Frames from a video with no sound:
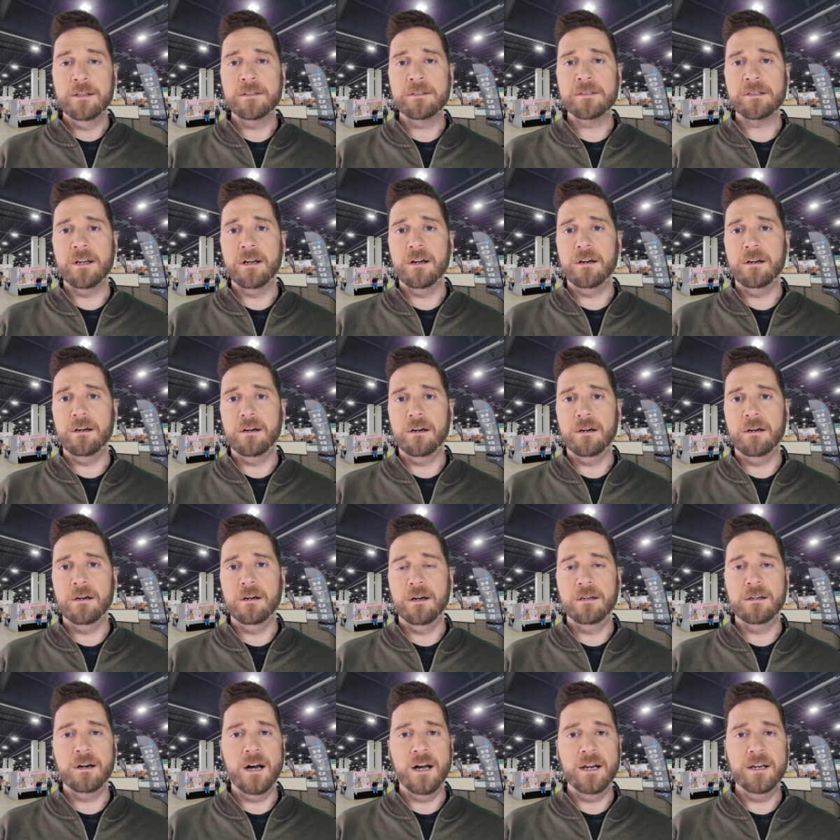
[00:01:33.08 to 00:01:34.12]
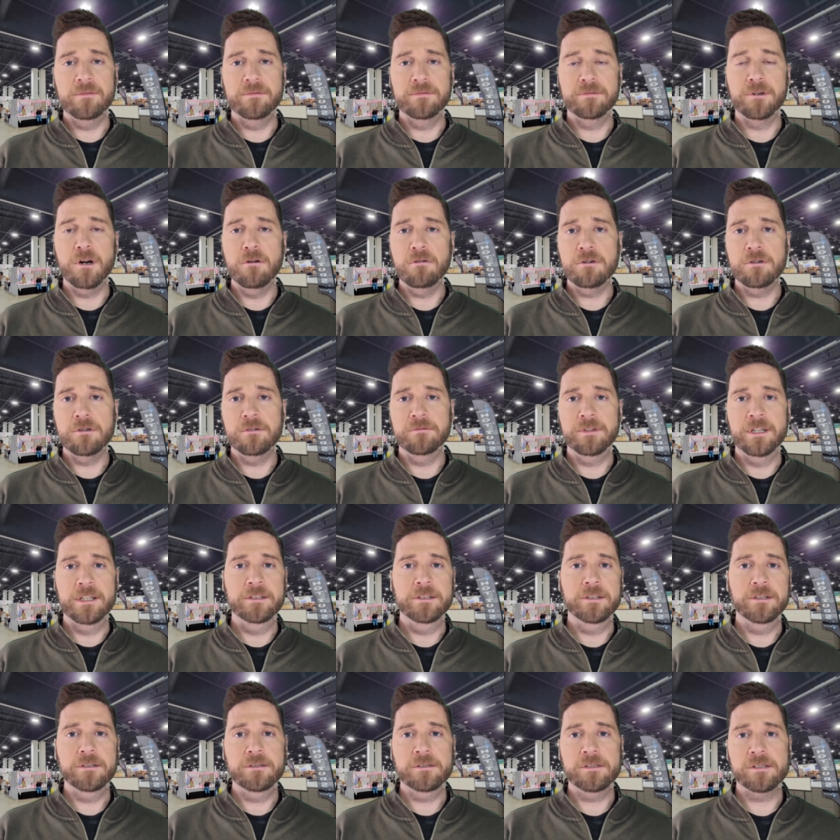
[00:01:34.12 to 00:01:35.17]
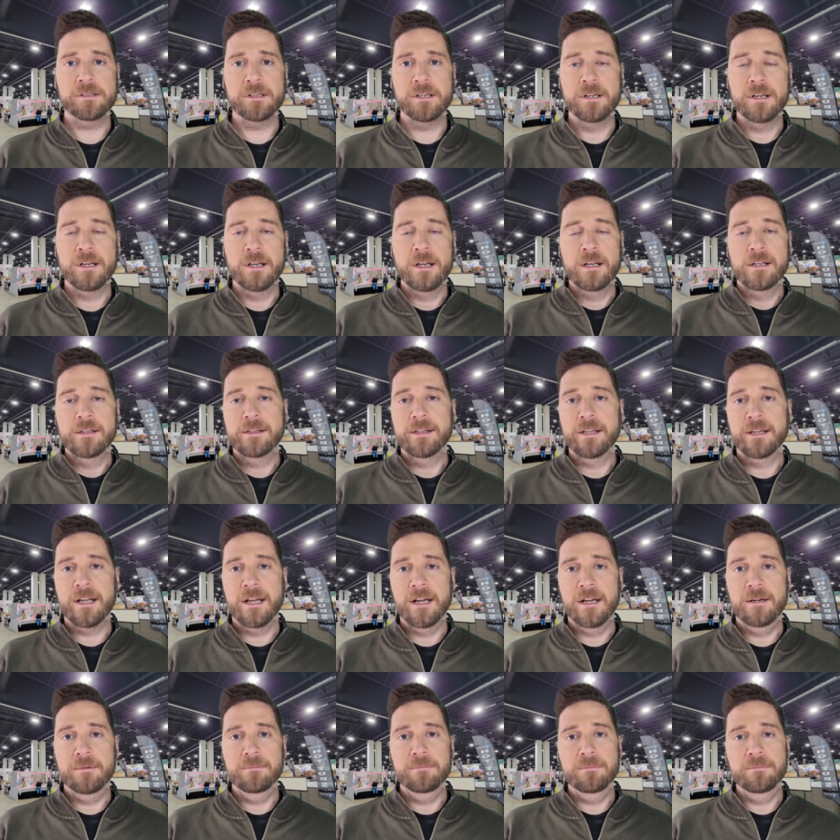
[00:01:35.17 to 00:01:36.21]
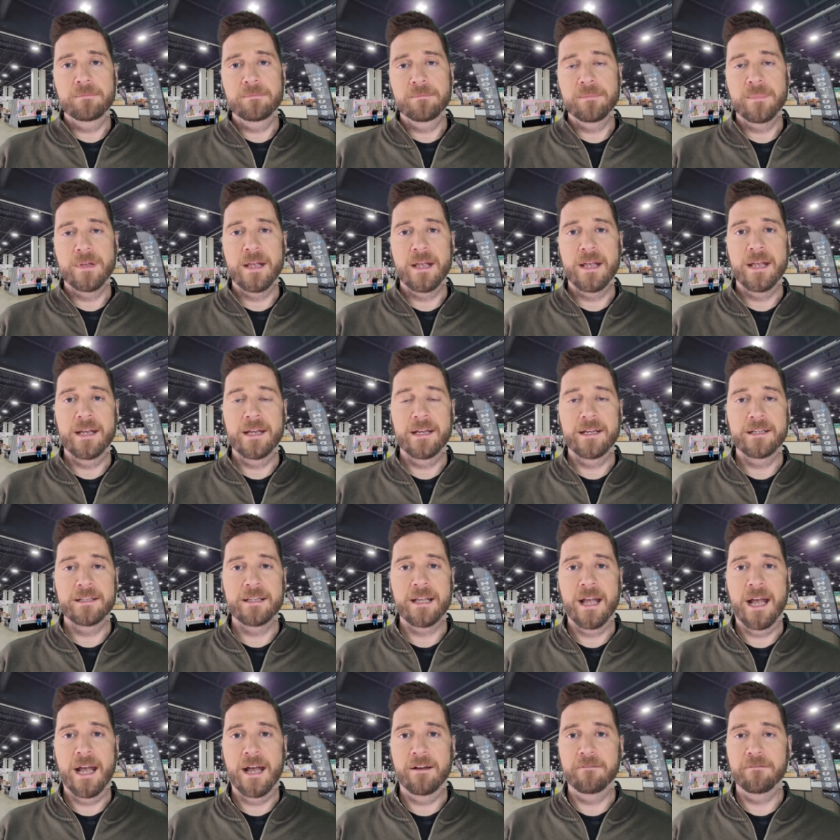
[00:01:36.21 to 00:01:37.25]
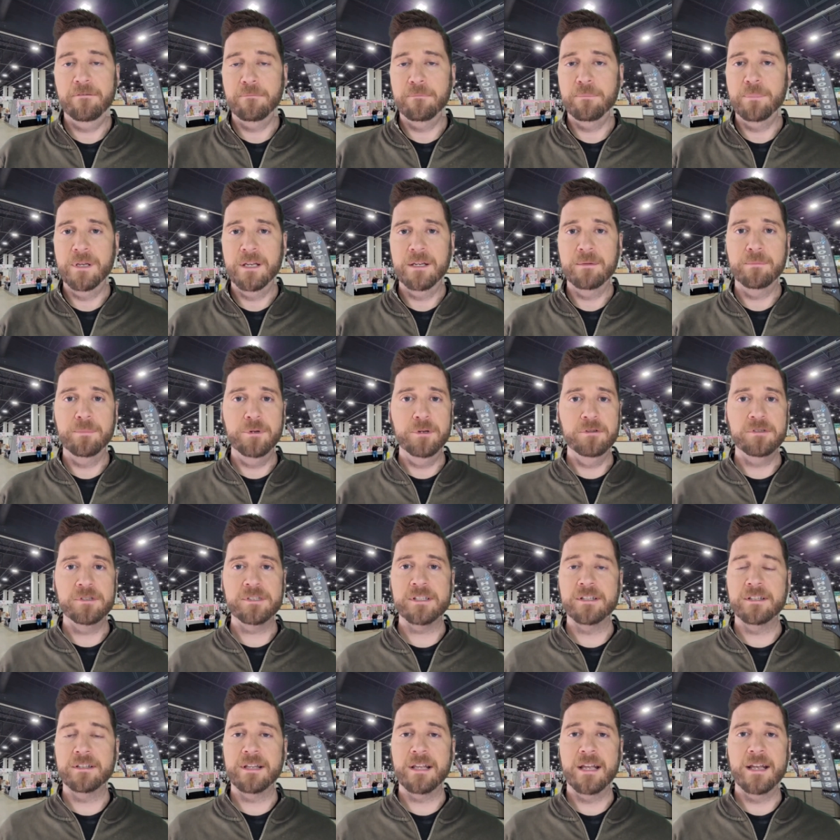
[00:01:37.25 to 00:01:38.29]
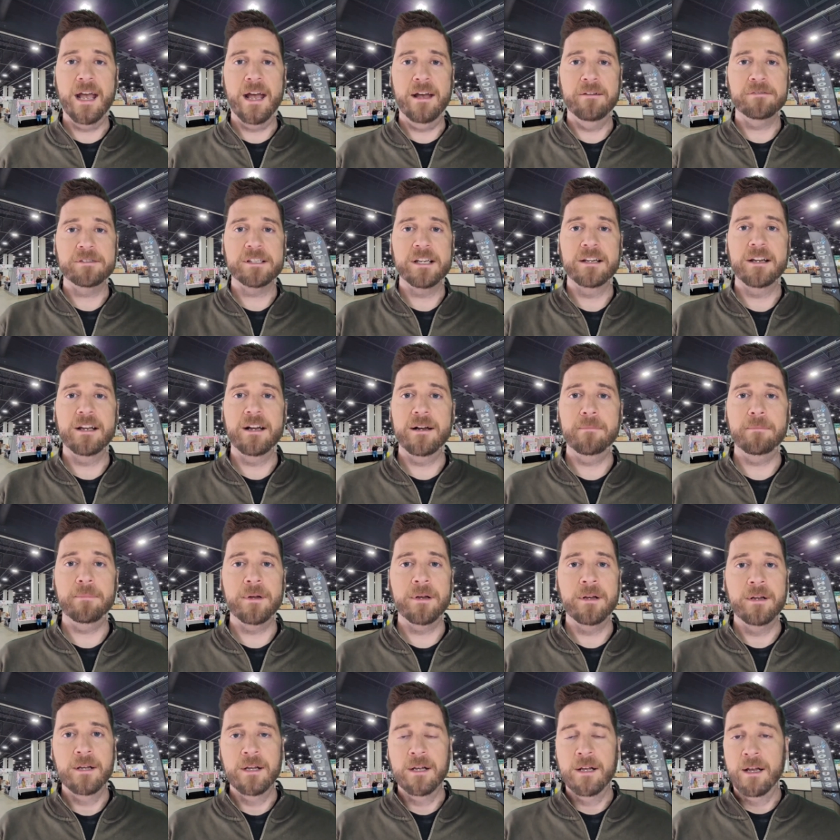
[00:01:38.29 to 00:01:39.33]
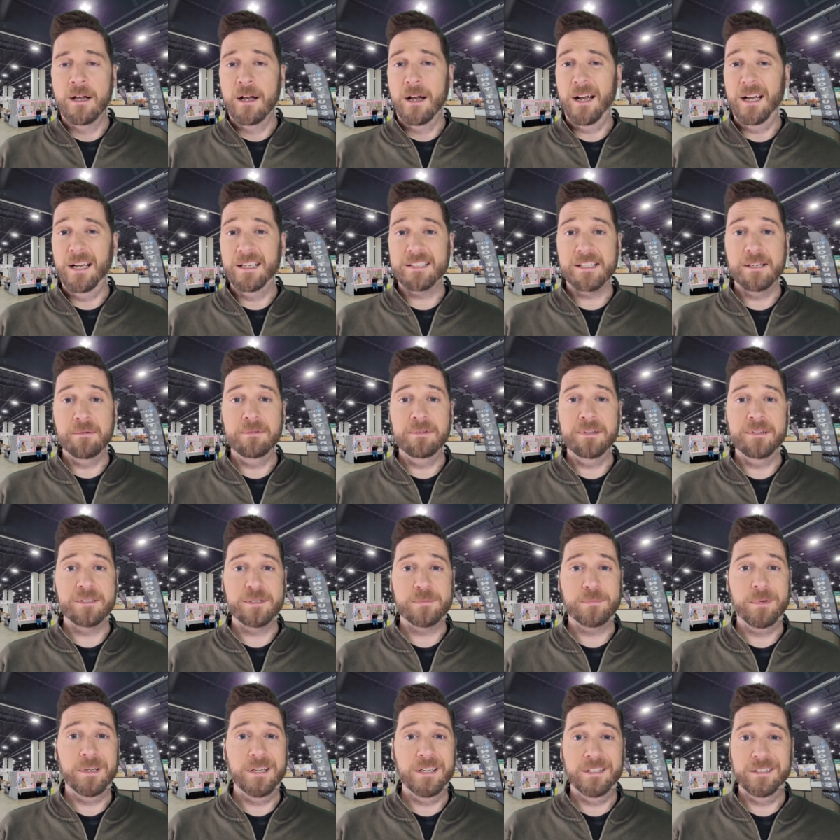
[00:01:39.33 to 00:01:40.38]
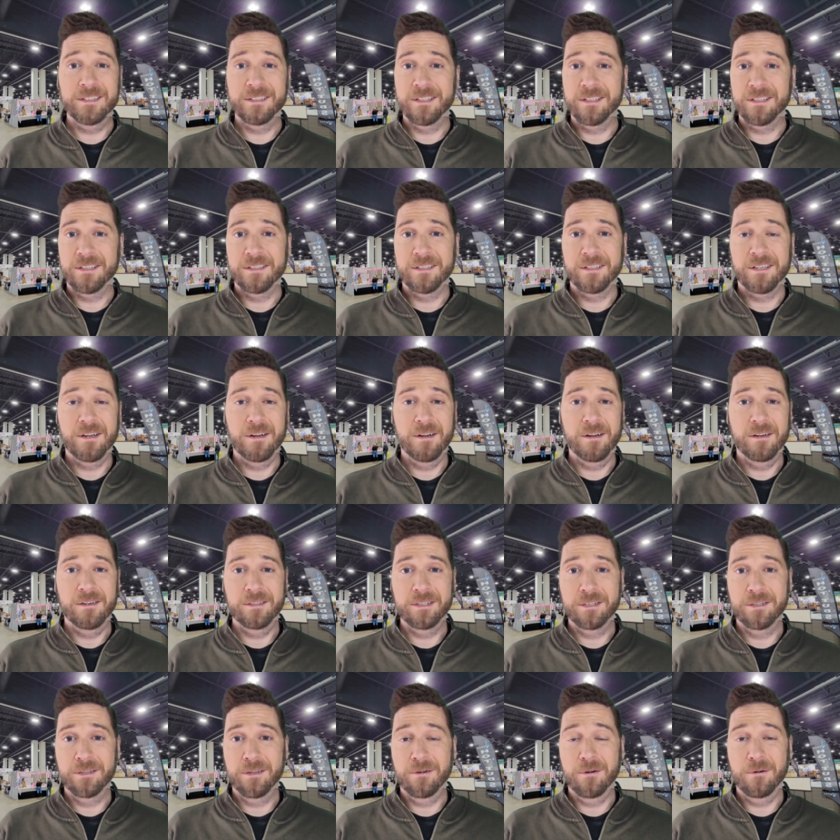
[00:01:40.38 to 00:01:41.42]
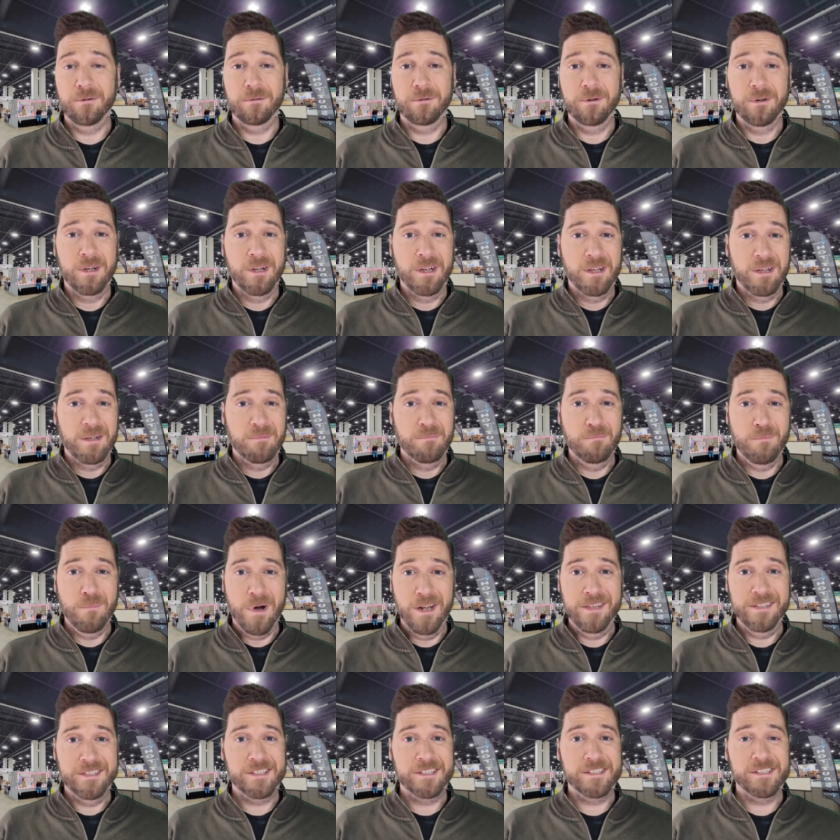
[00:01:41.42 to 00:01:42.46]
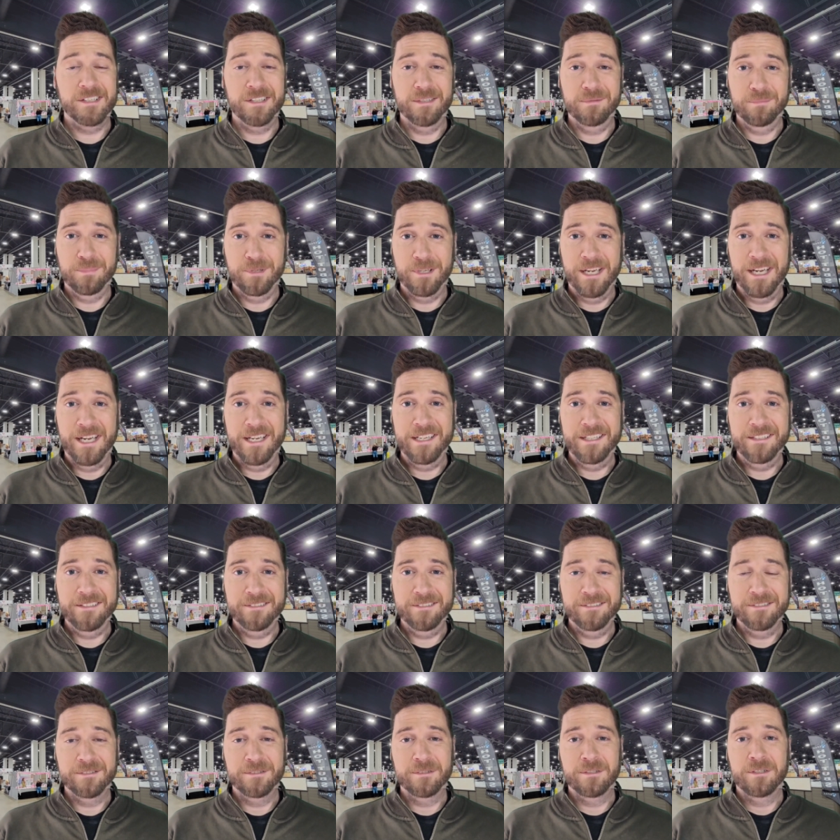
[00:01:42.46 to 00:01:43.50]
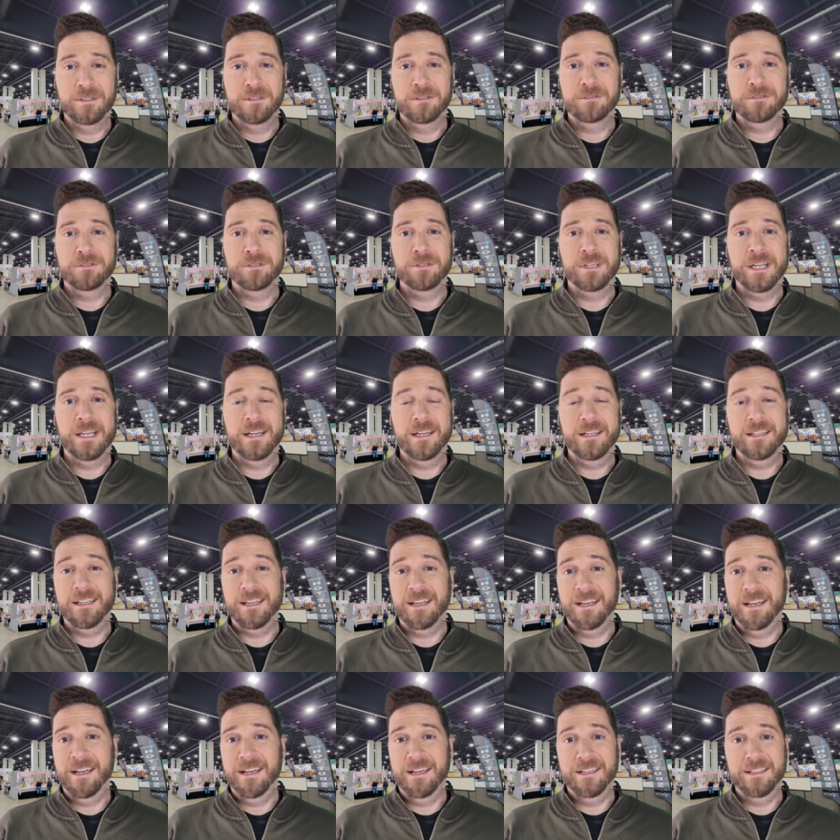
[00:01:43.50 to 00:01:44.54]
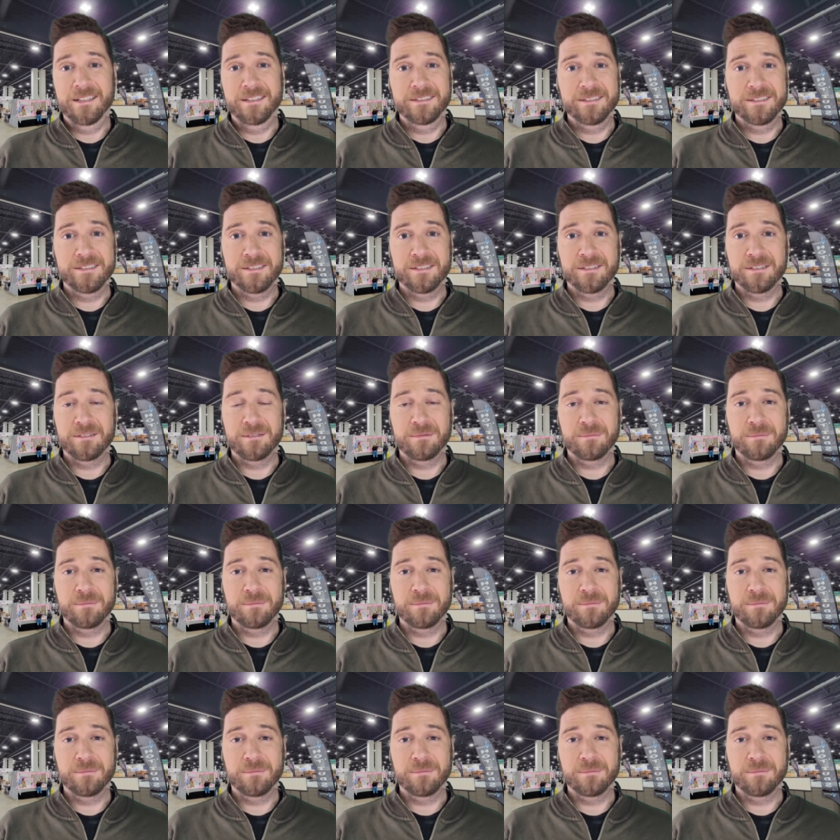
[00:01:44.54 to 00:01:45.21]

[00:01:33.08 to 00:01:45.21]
There's a lot of local vendors that come and have big booths that they have set up. Some of them spend, months in planning to get it and